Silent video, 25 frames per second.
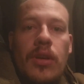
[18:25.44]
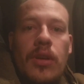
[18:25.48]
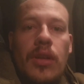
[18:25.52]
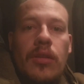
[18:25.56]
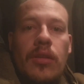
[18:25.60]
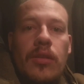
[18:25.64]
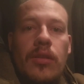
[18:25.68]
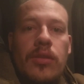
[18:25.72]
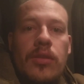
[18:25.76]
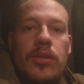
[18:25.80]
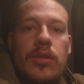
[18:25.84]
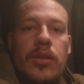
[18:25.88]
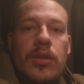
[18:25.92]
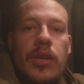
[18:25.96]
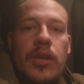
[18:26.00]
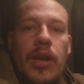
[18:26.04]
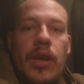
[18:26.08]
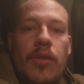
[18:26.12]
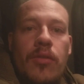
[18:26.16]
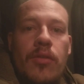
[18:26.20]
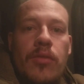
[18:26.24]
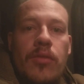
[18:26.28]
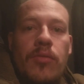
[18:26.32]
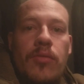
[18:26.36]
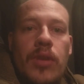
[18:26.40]
it looks like
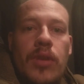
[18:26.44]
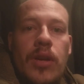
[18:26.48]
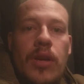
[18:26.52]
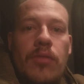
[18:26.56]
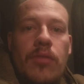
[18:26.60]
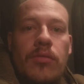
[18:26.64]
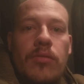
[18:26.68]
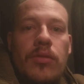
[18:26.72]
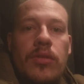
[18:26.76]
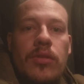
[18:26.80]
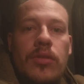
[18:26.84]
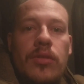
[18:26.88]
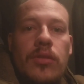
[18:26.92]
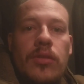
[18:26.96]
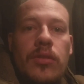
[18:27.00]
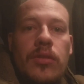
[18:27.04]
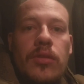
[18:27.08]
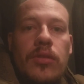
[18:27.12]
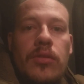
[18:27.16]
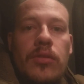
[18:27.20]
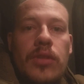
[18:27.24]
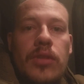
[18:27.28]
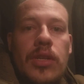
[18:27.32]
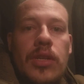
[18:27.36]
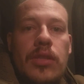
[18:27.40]
everyone went out
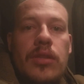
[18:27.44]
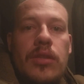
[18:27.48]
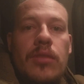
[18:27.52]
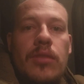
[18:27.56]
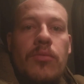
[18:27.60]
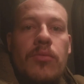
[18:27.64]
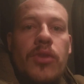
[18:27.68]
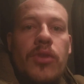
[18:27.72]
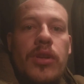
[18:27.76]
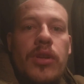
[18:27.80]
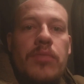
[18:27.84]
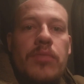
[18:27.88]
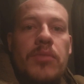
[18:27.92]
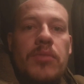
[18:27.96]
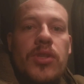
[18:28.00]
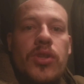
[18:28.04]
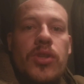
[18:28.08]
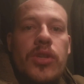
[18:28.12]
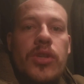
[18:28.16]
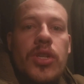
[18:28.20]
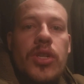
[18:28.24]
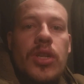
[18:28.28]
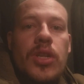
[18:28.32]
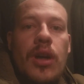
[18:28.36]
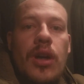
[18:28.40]
and did some Christmas
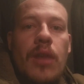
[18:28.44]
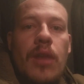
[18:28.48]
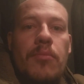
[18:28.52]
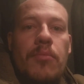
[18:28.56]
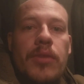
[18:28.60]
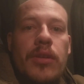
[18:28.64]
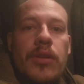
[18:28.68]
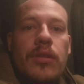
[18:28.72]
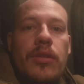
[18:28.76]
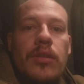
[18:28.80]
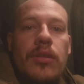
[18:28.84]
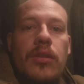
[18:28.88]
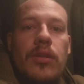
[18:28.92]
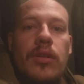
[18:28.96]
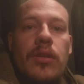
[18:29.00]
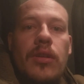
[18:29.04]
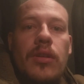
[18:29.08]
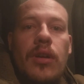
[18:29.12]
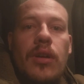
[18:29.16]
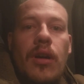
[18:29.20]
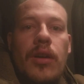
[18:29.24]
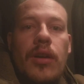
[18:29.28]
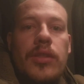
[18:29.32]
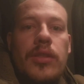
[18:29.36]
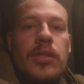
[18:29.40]
tree shopping.
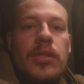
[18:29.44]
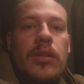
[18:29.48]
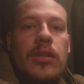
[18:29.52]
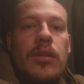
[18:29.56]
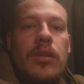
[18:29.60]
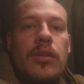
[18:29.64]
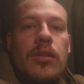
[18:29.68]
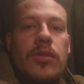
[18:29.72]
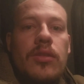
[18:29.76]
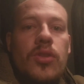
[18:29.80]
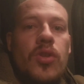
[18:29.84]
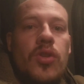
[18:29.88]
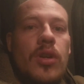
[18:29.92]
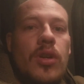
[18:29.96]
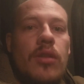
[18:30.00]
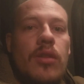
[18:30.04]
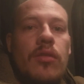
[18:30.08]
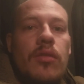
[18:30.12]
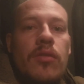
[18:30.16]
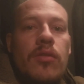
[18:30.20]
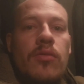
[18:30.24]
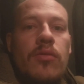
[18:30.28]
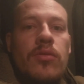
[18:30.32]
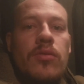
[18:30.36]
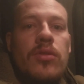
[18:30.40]
I saw
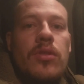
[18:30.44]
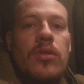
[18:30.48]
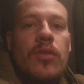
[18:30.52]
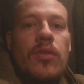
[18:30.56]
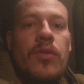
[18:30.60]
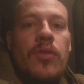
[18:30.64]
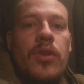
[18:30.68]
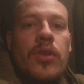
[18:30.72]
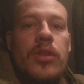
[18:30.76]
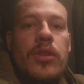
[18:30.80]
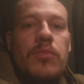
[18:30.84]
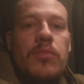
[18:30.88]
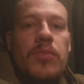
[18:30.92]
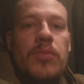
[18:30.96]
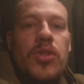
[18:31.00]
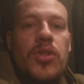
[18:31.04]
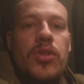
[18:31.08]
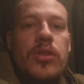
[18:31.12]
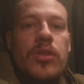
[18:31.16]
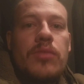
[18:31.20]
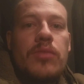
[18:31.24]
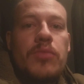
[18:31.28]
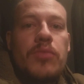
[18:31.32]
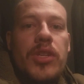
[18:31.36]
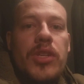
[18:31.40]
truckloads of Christmas
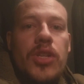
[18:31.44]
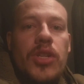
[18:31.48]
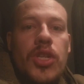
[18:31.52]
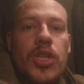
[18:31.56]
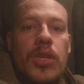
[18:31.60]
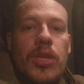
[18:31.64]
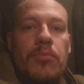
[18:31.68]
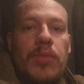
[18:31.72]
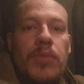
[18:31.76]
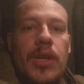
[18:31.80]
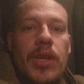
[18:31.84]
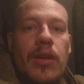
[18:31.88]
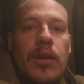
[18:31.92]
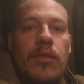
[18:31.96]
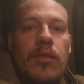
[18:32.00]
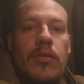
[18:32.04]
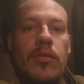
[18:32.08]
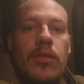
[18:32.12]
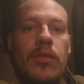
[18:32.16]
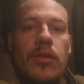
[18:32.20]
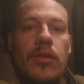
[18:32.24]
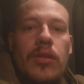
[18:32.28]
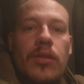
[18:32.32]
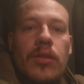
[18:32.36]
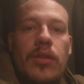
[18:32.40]
trees being shipped down,
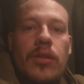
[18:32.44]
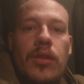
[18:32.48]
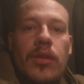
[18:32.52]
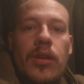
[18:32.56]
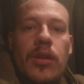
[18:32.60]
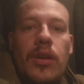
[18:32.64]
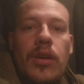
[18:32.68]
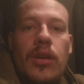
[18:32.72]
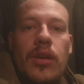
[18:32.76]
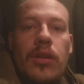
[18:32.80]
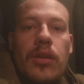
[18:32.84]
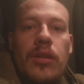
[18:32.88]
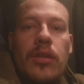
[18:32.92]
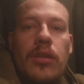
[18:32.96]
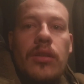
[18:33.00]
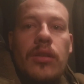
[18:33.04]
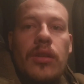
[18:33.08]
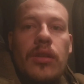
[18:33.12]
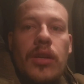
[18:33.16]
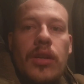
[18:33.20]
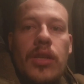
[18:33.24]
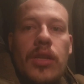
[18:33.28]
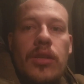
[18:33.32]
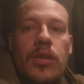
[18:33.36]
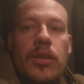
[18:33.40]

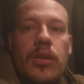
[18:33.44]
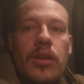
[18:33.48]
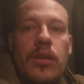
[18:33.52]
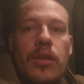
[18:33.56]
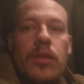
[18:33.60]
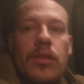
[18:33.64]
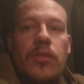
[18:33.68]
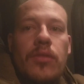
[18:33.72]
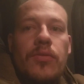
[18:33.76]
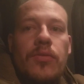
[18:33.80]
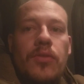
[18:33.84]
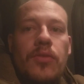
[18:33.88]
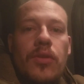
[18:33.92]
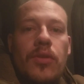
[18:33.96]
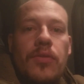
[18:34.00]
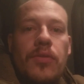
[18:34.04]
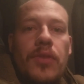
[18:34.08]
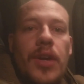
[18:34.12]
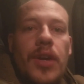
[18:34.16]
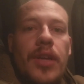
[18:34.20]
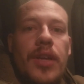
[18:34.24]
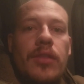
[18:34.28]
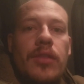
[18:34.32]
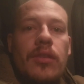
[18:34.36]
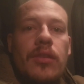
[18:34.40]
and I can tell you for a
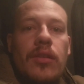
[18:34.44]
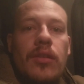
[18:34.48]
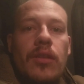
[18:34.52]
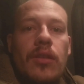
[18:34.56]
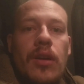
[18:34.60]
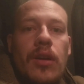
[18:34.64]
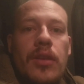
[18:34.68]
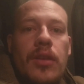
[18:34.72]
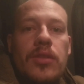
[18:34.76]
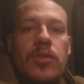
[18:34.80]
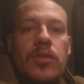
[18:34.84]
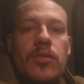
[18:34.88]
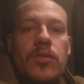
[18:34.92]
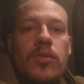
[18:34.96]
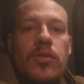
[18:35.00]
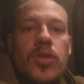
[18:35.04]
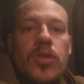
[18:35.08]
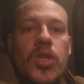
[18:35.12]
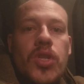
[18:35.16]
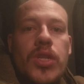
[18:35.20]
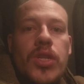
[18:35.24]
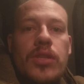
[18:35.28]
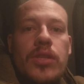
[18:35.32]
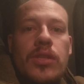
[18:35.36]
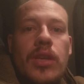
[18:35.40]
fact that lots of those
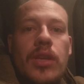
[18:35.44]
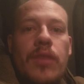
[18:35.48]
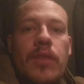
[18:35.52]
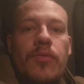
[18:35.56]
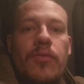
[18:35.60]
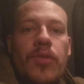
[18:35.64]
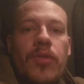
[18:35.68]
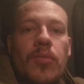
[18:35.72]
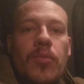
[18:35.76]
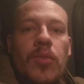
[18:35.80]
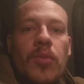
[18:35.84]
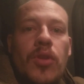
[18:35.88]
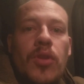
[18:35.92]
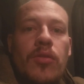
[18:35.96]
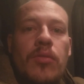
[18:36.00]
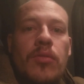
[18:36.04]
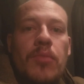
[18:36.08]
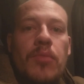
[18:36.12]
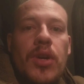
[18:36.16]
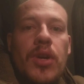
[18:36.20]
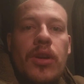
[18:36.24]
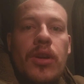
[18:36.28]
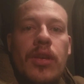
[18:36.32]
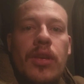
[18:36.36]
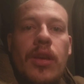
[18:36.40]
trees came from
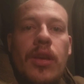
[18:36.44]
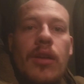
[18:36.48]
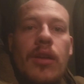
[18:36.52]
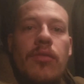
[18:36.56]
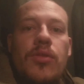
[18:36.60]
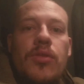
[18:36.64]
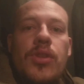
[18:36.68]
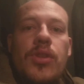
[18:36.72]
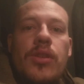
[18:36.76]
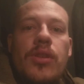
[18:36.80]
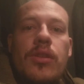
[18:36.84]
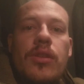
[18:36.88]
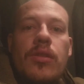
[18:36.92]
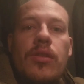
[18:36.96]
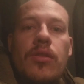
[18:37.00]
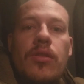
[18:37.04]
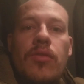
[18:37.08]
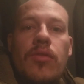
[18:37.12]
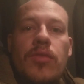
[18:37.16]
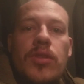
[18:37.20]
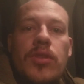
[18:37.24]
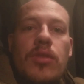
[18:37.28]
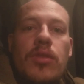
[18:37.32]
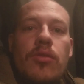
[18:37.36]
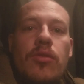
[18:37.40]
Lunenburg County in
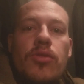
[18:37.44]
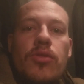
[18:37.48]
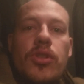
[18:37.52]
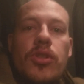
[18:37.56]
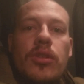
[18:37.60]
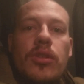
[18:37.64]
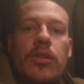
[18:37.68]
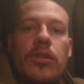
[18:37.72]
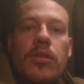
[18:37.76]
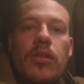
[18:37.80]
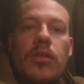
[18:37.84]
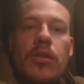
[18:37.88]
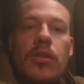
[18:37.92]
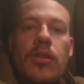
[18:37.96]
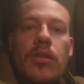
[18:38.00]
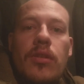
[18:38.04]
Nova Scotia,